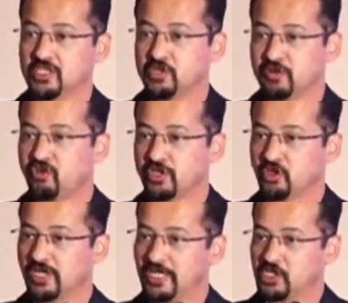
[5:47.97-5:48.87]
Even for
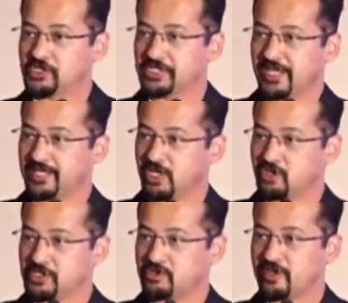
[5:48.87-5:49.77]
your cardiologist and
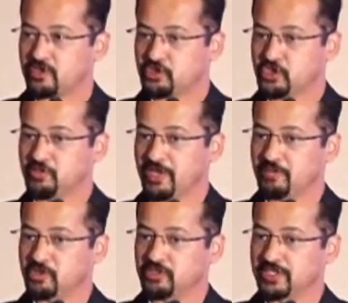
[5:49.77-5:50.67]
radiologist, you should be
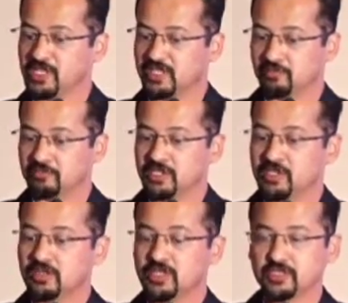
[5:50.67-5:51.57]
able to tell them
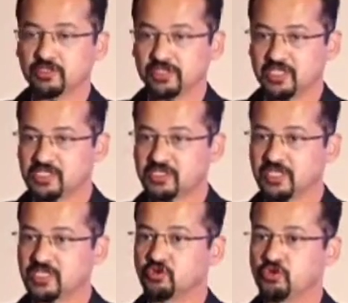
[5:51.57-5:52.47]
that this
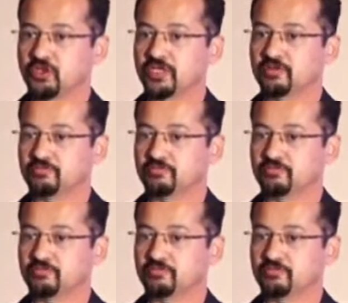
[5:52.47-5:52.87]
screen is going to